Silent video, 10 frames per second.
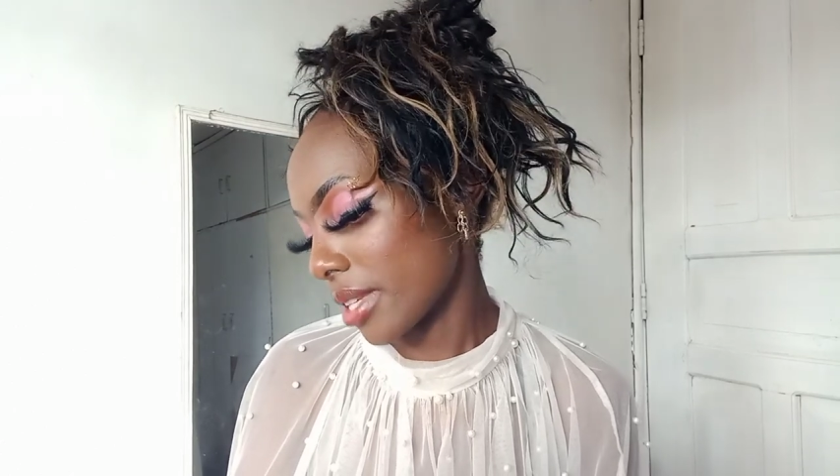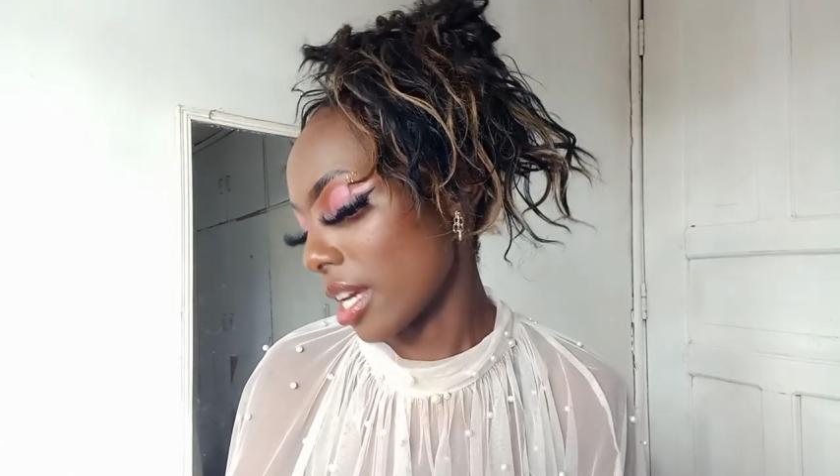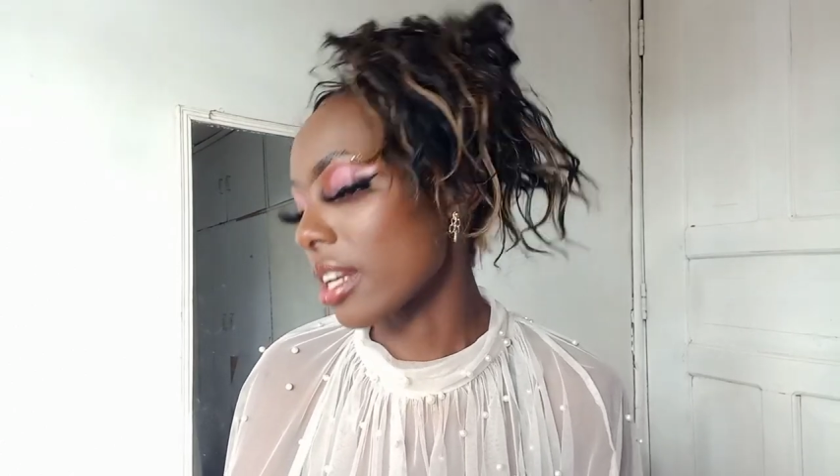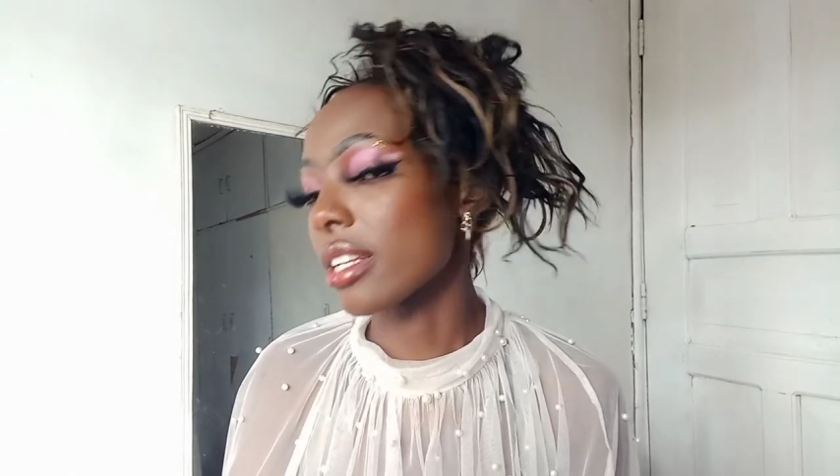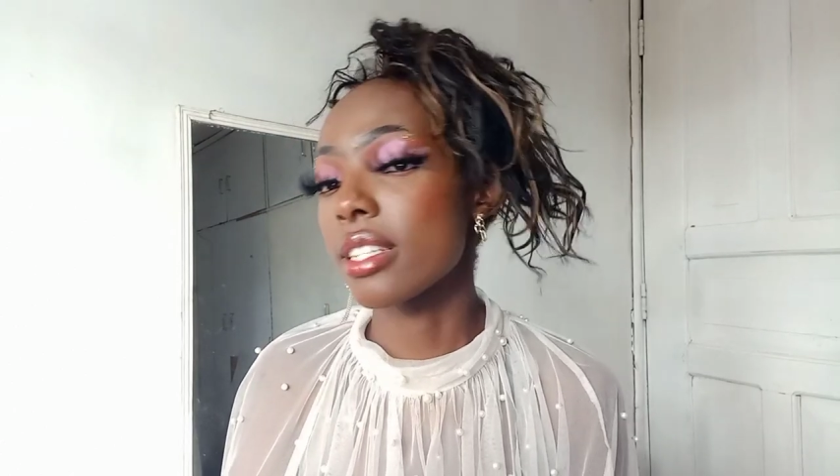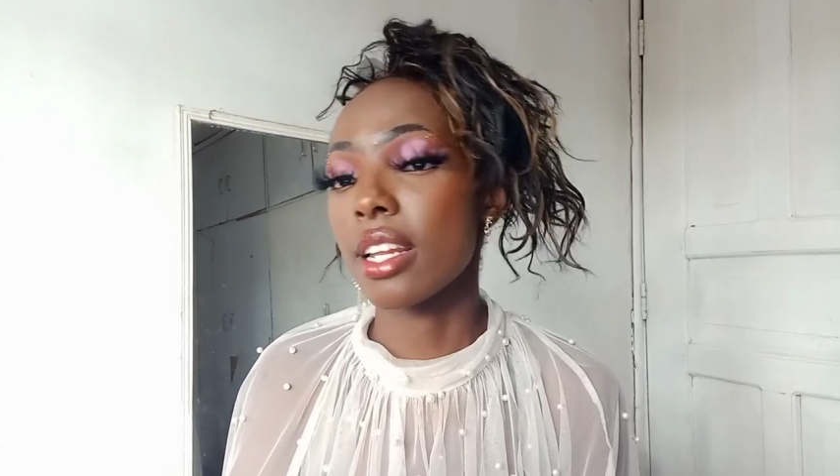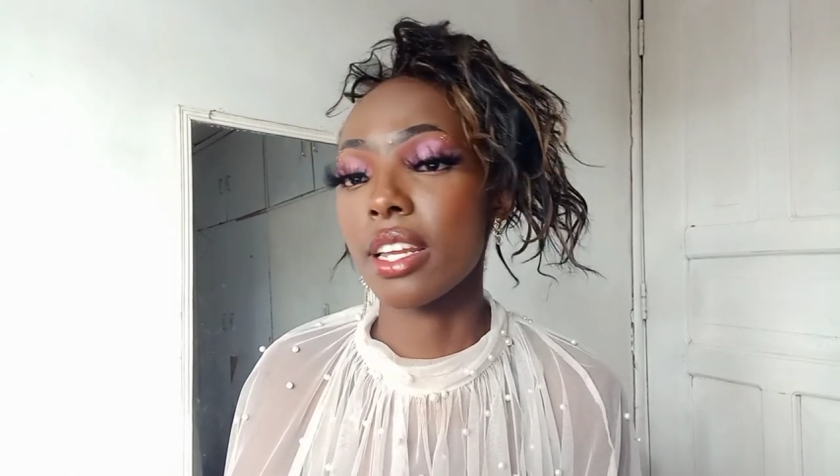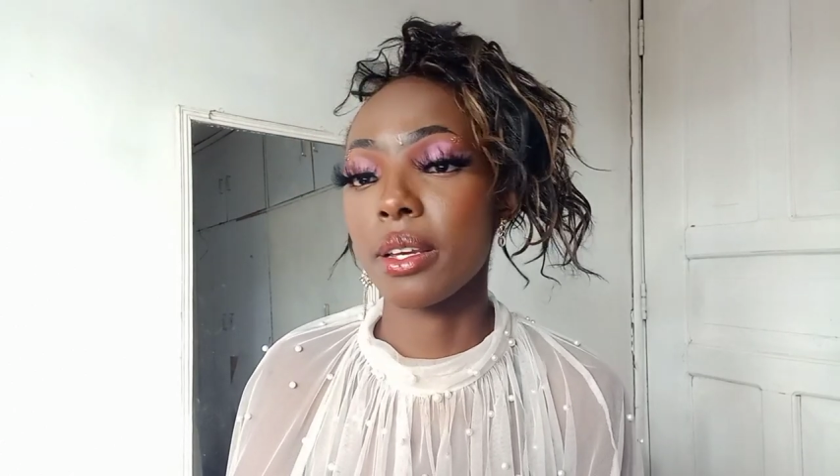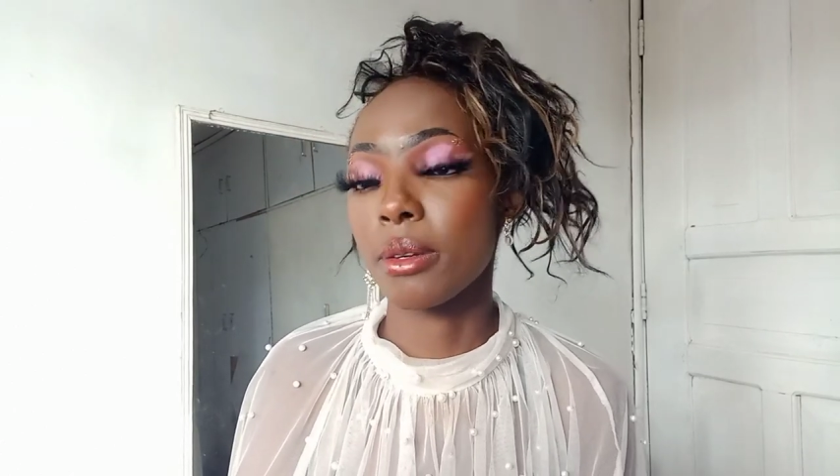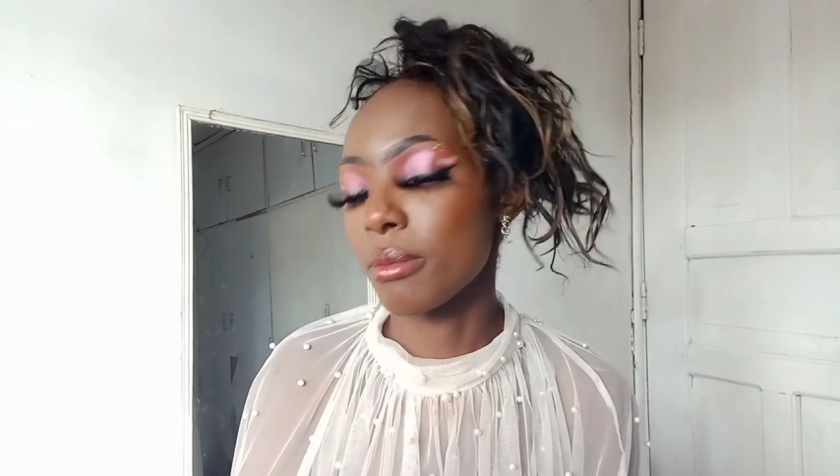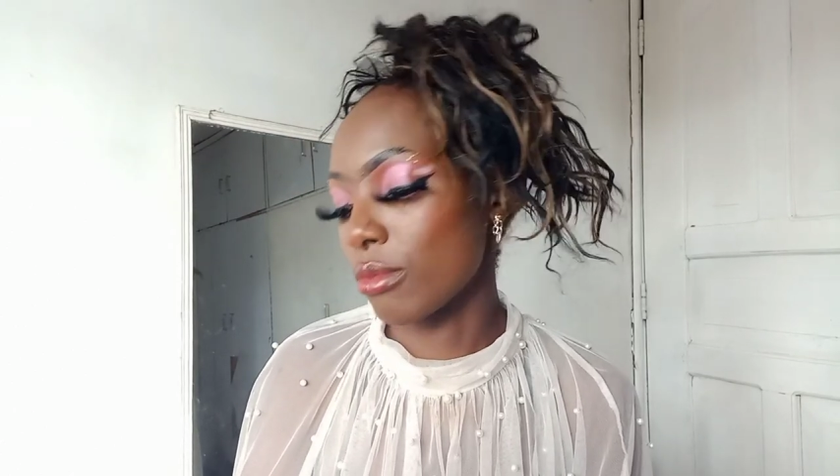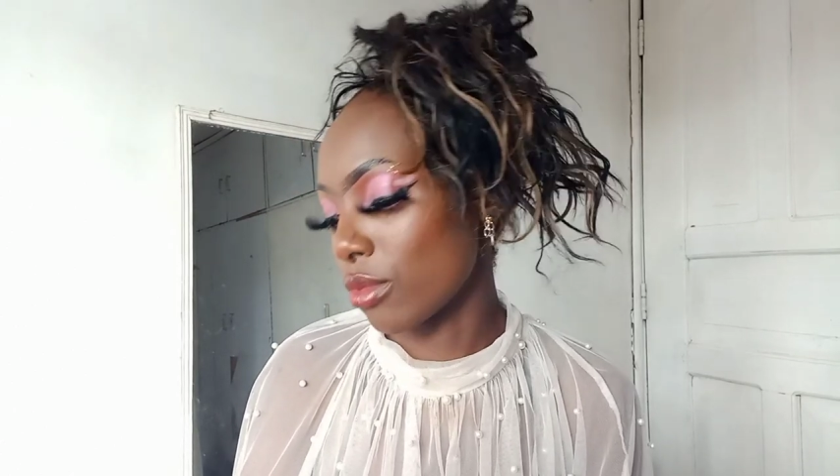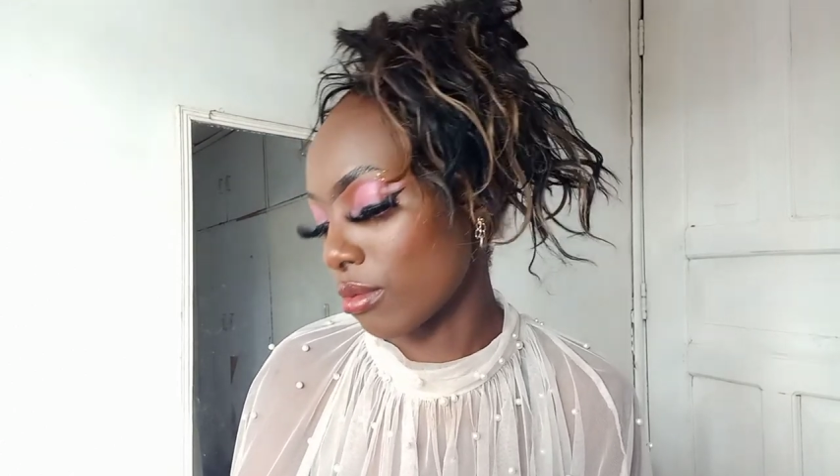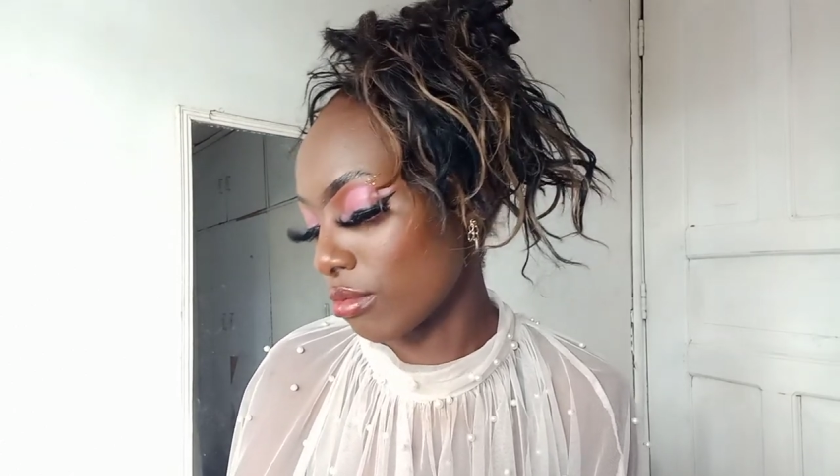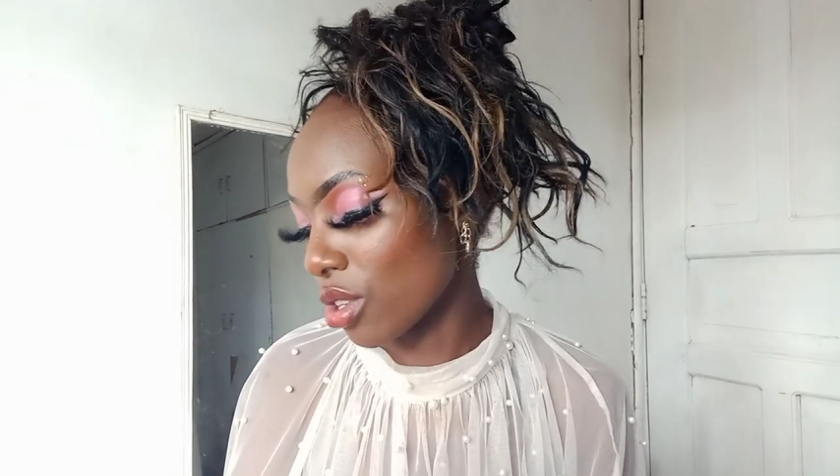and I tell
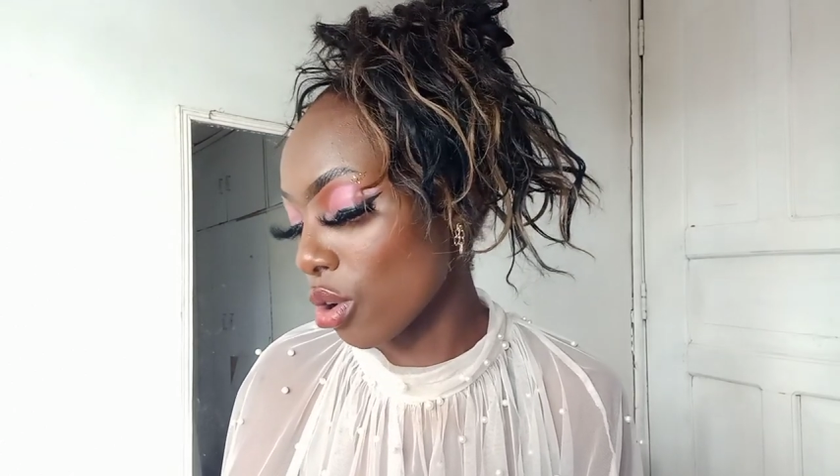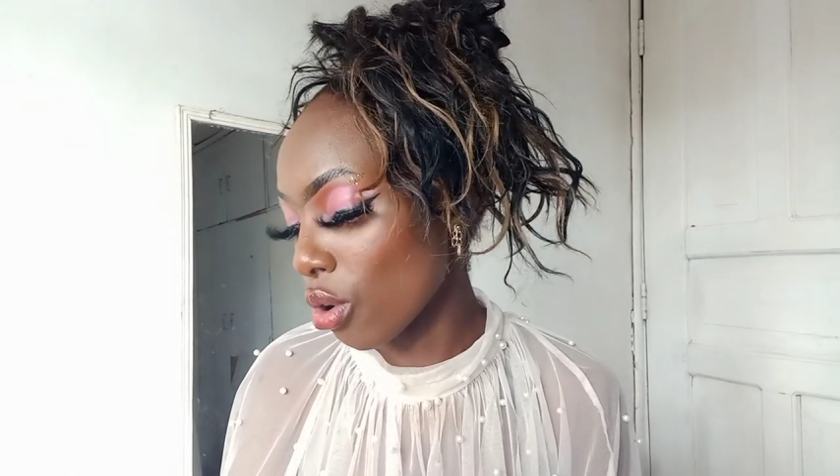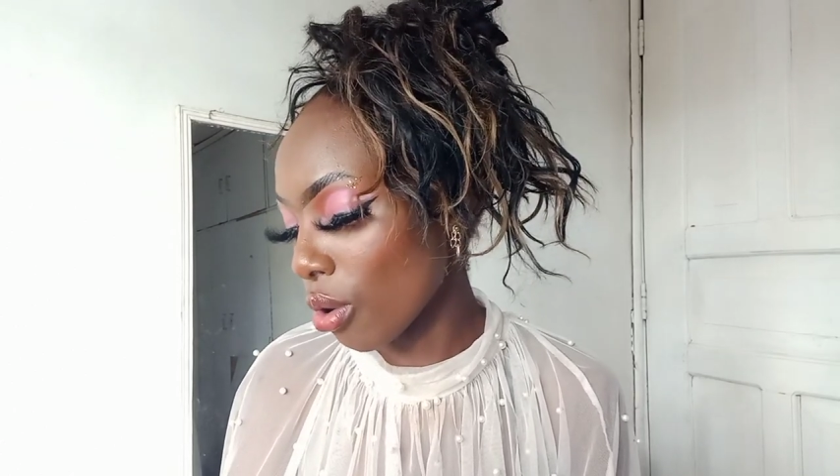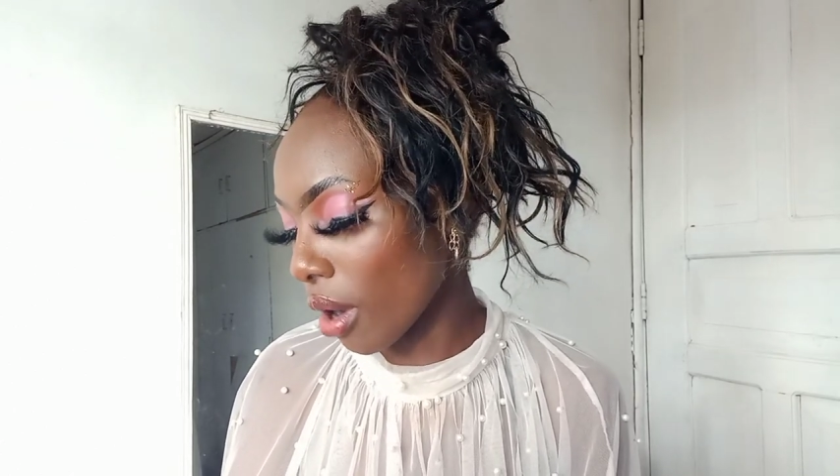him no,